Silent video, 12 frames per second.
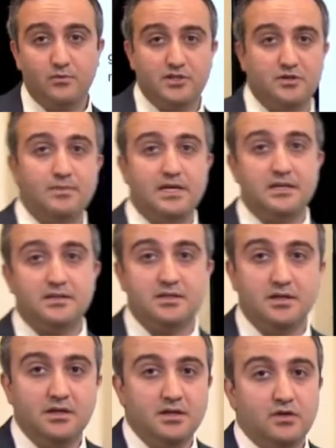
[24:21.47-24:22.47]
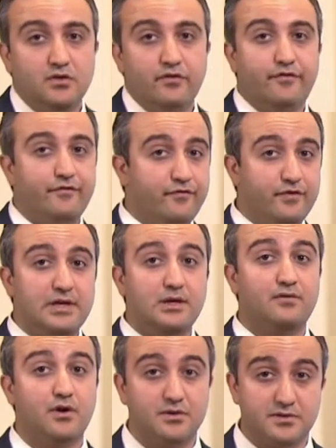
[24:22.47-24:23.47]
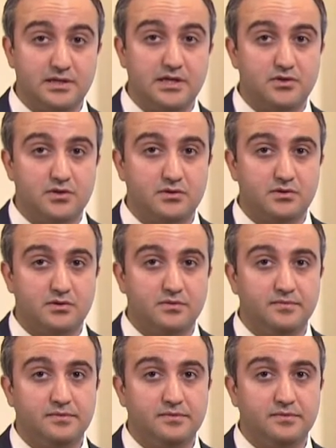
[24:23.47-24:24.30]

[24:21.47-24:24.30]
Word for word: which means free of all seizures,